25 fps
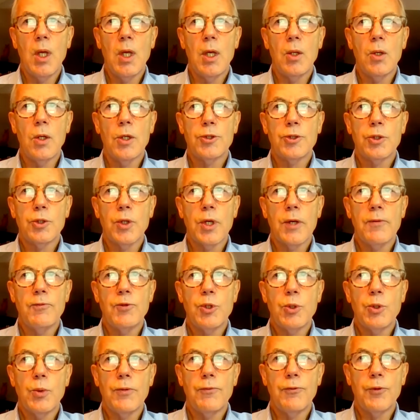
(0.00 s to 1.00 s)
It also gives
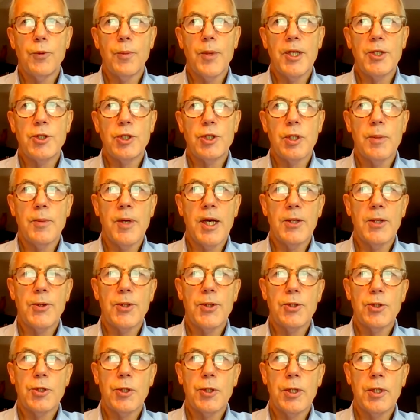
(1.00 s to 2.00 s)
you information about
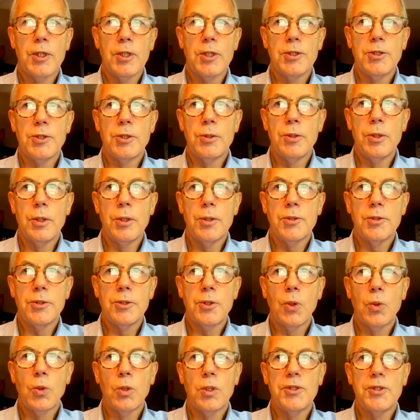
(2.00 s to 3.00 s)
the
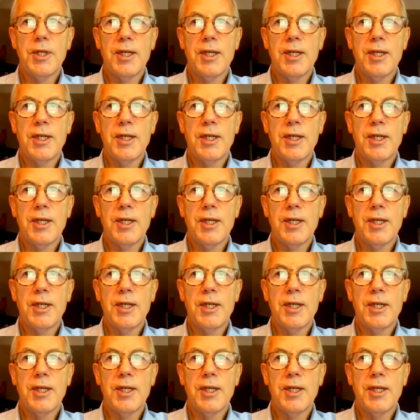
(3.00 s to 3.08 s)
total